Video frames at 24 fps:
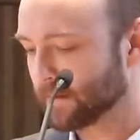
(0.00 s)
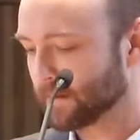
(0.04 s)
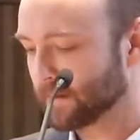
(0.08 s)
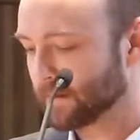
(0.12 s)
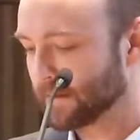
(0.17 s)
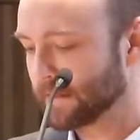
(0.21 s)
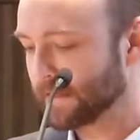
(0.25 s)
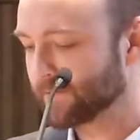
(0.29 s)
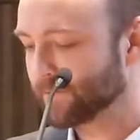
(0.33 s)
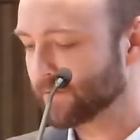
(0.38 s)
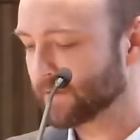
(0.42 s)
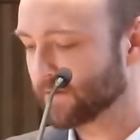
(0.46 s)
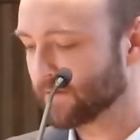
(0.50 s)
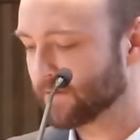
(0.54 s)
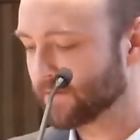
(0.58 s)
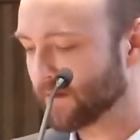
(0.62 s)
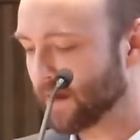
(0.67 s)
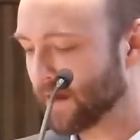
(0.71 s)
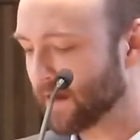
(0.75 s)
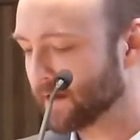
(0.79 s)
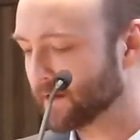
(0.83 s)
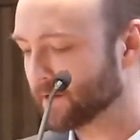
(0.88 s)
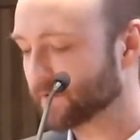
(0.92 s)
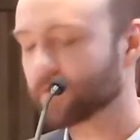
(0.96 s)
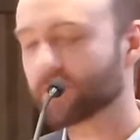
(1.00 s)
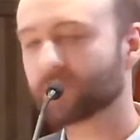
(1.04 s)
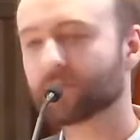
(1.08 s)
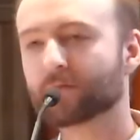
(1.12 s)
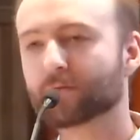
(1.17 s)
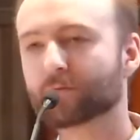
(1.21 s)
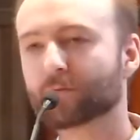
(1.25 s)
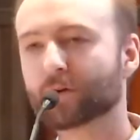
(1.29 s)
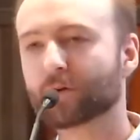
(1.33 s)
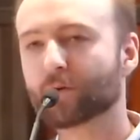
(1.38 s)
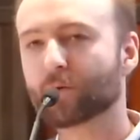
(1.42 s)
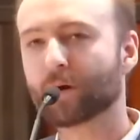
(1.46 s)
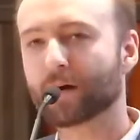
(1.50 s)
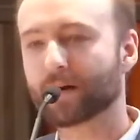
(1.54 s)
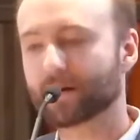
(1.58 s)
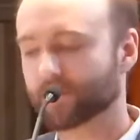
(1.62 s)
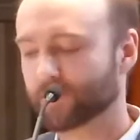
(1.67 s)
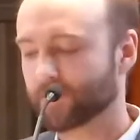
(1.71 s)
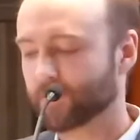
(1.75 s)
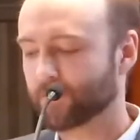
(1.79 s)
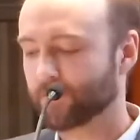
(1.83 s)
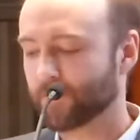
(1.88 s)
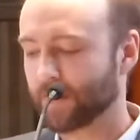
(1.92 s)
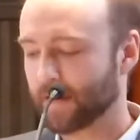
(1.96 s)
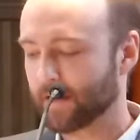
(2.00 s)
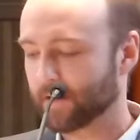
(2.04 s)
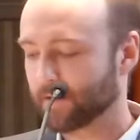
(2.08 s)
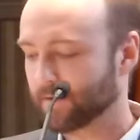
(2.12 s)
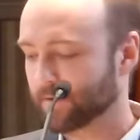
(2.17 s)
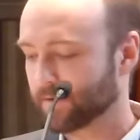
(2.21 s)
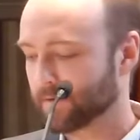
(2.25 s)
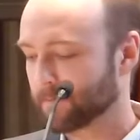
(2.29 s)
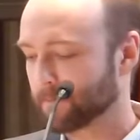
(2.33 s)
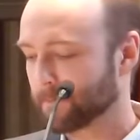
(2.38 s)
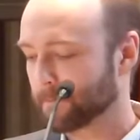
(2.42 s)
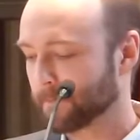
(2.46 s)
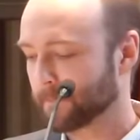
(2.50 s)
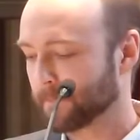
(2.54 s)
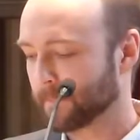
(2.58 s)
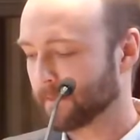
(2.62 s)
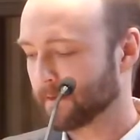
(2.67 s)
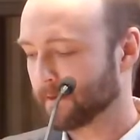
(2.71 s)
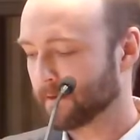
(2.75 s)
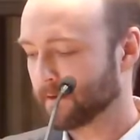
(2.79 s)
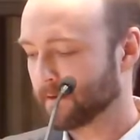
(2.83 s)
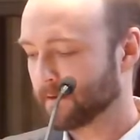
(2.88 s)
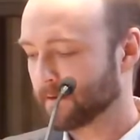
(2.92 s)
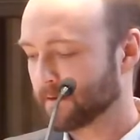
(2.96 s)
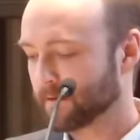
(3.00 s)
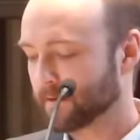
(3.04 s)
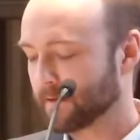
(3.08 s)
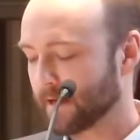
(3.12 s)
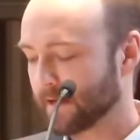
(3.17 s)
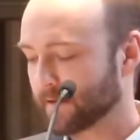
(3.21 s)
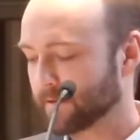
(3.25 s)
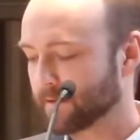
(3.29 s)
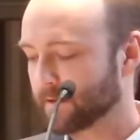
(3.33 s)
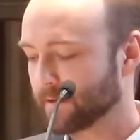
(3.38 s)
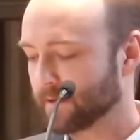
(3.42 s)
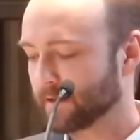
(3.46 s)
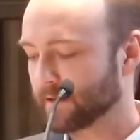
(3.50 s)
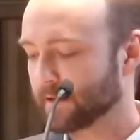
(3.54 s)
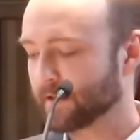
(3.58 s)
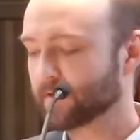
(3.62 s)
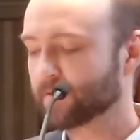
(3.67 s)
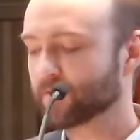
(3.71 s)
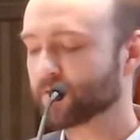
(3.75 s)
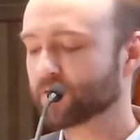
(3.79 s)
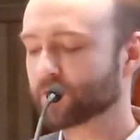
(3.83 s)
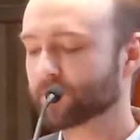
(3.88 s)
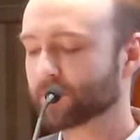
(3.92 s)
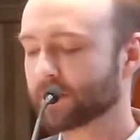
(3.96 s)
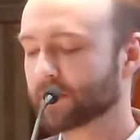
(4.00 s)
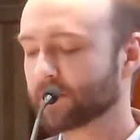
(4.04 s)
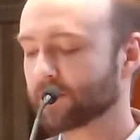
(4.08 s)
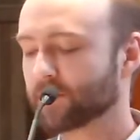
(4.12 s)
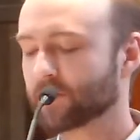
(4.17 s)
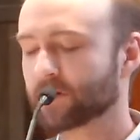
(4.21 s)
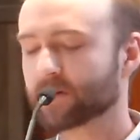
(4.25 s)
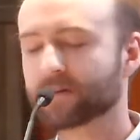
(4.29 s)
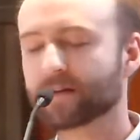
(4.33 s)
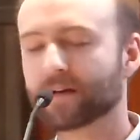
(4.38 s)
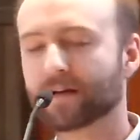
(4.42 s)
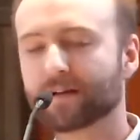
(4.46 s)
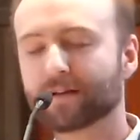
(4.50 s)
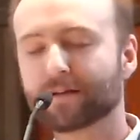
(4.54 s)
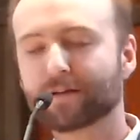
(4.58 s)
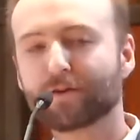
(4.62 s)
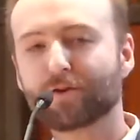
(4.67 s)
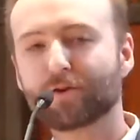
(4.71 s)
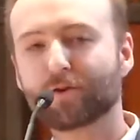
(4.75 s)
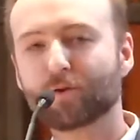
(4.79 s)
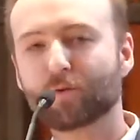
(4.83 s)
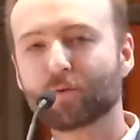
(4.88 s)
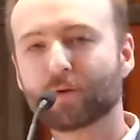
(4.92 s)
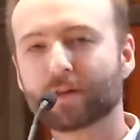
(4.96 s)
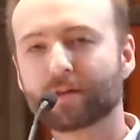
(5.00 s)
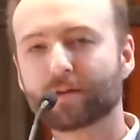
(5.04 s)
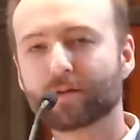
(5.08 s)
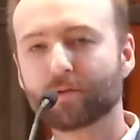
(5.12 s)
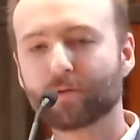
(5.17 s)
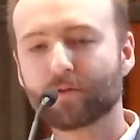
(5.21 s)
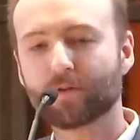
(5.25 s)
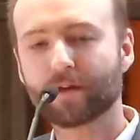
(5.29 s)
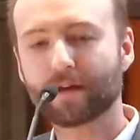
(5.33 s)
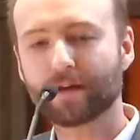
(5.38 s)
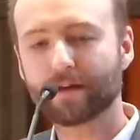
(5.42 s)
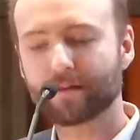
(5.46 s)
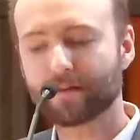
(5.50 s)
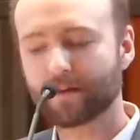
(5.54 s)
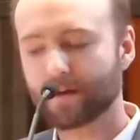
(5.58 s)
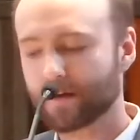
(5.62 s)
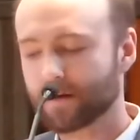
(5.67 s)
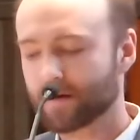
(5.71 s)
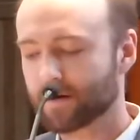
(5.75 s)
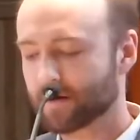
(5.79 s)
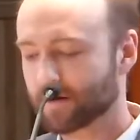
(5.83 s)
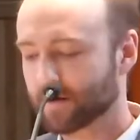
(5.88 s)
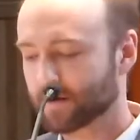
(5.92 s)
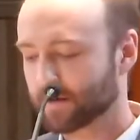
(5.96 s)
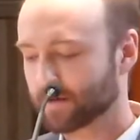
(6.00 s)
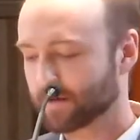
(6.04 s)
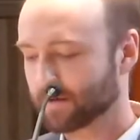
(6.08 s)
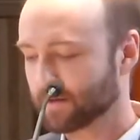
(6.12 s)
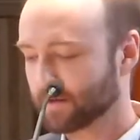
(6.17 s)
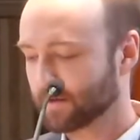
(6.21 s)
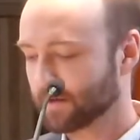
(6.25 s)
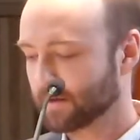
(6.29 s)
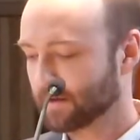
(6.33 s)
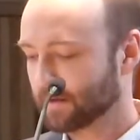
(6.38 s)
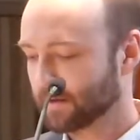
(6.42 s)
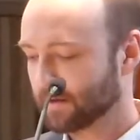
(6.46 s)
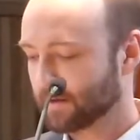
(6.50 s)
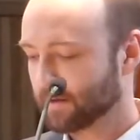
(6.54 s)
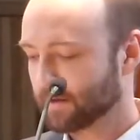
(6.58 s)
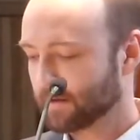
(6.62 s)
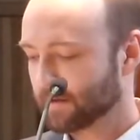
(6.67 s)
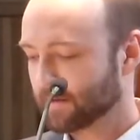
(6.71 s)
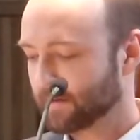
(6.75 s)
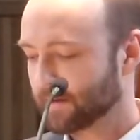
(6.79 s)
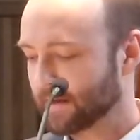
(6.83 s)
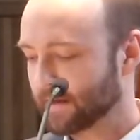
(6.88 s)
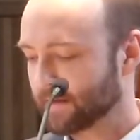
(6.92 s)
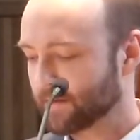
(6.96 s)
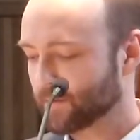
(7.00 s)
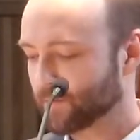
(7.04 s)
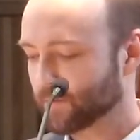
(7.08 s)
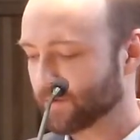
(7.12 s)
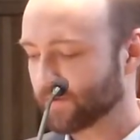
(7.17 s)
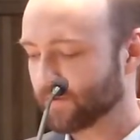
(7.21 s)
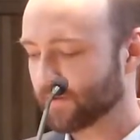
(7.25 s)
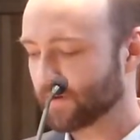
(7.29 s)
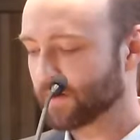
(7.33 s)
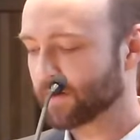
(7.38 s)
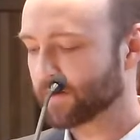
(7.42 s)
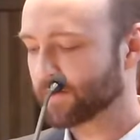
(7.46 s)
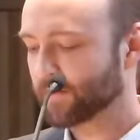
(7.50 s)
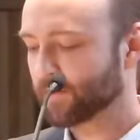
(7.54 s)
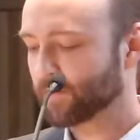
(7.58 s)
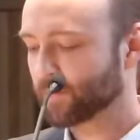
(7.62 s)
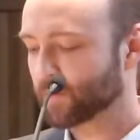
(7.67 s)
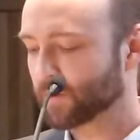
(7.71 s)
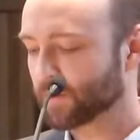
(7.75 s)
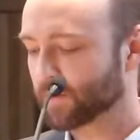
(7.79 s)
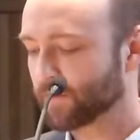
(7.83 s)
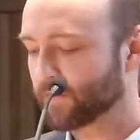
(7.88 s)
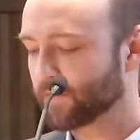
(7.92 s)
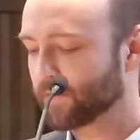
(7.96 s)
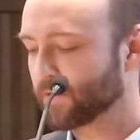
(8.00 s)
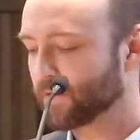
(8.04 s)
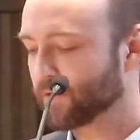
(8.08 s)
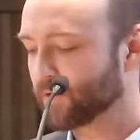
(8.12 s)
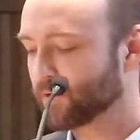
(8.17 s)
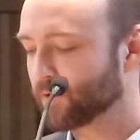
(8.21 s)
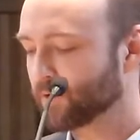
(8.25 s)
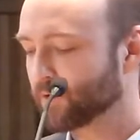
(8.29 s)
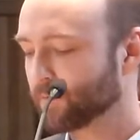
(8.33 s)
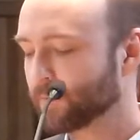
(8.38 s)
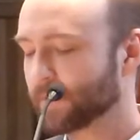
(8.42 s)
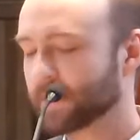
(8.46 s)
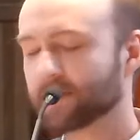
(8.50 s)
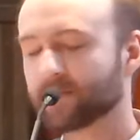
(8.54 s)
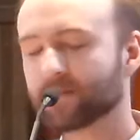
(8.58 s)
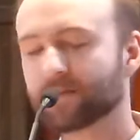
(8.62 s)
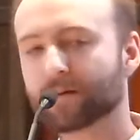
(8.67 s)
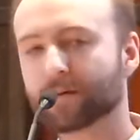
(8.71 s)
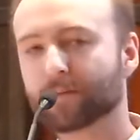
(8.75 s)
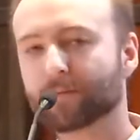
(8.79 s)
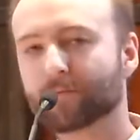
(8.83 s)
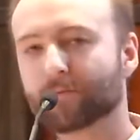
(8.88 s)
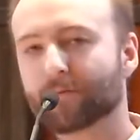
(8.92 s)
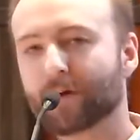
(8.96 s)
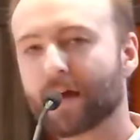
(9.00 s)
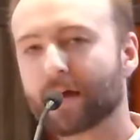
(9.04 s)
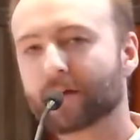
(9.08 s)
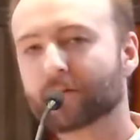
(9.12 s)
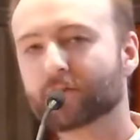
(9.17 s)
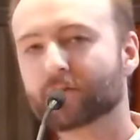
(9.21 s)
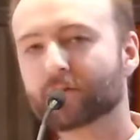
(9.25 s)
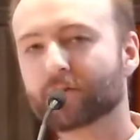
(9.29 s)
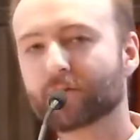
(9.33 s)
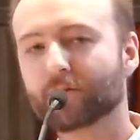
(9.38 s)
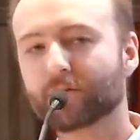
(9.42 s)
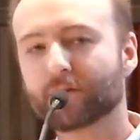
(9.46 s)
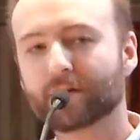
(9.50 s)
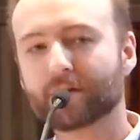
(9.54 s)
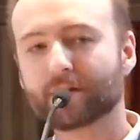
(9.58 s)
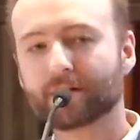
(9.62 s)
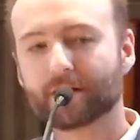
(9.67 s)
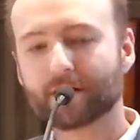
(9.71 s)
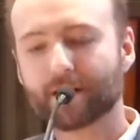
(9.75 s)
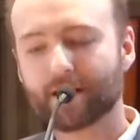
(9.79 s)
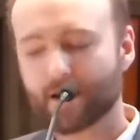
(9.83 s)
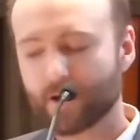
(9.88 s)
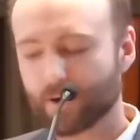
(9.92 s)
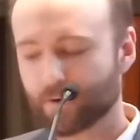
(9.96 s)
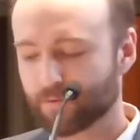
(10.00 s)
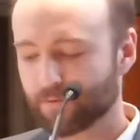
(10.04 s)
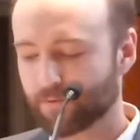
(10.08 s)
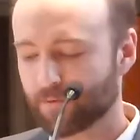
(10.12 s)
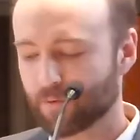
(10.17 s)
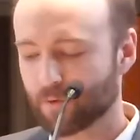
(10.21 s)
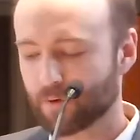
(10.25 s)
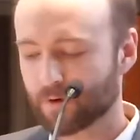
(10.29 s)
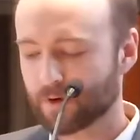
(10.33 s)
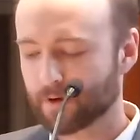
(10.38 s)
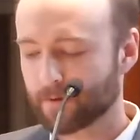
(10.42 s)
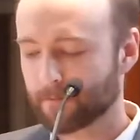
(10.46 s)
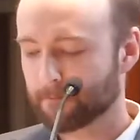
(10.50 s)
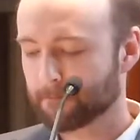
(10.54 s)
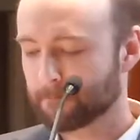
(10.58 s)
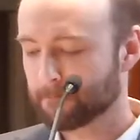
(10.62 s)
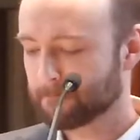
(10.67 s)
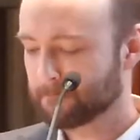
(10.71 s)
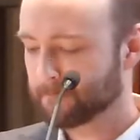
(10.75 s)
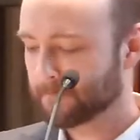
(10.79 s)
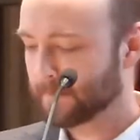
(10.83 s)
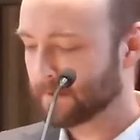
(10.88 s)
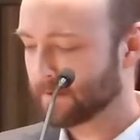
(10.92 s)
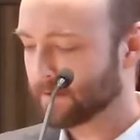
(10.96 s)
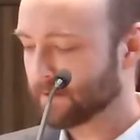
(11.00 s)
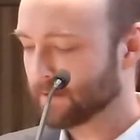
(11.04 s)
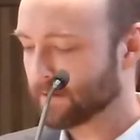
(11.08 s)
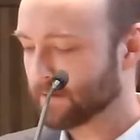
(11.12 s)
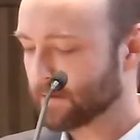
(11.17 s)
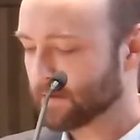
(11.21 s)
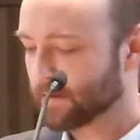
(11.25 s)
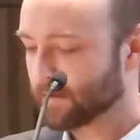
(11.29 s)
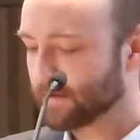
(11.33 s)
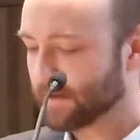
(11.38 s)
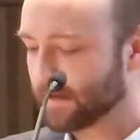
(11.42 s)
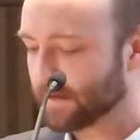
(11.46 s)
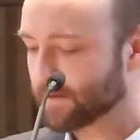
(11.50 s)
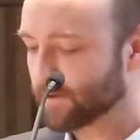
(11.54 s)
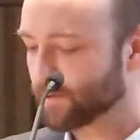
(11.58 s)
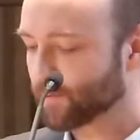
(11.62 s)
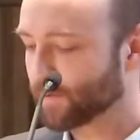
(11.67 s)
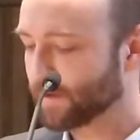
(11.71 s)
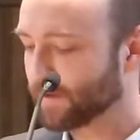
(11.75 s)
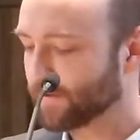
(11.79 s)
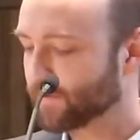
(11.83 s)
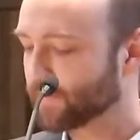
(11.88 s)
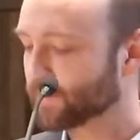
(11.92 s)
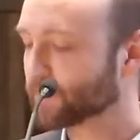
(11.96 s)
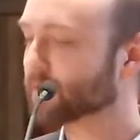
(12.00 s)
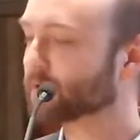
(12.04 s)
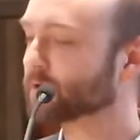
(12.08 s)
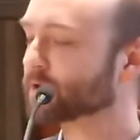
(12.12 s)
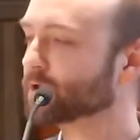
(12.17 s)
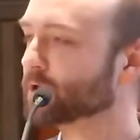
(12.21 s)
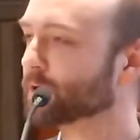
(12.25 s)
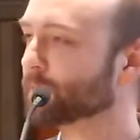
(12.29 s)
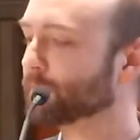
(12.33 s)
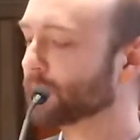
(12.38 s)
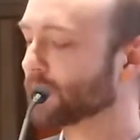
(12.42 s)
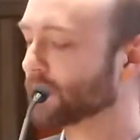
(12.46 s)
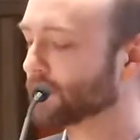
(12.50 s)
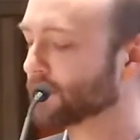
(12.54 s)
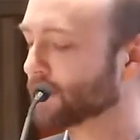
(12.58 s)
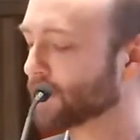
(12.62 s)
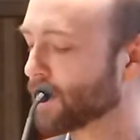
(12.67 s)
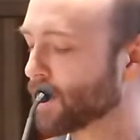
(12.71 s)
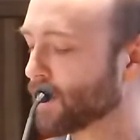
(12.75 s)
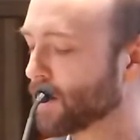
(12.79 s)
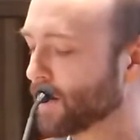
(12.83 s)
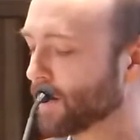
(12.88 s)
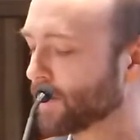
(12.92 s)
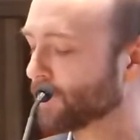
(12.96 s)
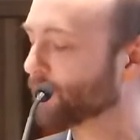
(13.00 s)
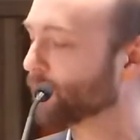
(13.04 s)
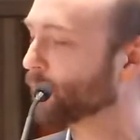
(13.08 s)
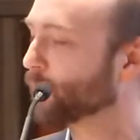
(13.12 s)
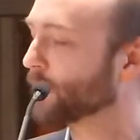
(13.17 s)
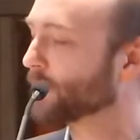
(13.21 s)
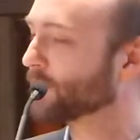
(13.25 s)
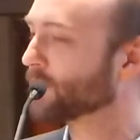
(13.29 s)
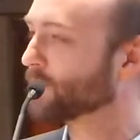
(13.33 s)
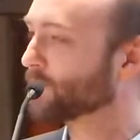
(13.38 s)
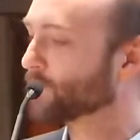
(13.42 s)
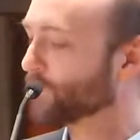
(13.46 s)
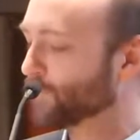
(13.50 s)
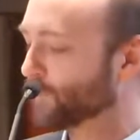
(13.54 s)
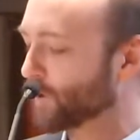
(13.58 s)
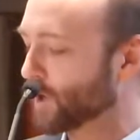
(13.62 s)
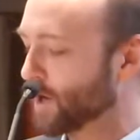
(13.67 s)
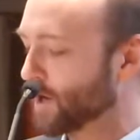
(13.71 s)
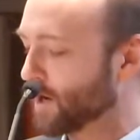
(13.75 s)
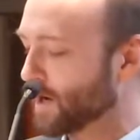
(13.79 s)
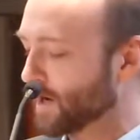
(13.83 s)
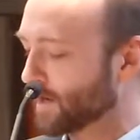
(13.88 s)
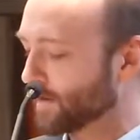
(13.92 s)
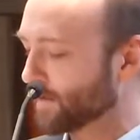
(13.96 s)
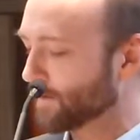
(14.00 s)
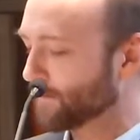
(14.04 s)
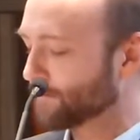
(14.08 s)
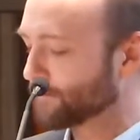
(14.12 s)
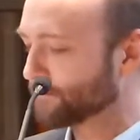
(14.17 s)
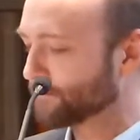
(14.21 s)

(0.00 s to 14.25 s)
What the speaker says: Even science requires faith, that the instruments are telling you what you think they are, that the results weren't skewed by some factor you didn't account for, that the research you're building off wasn't flawed.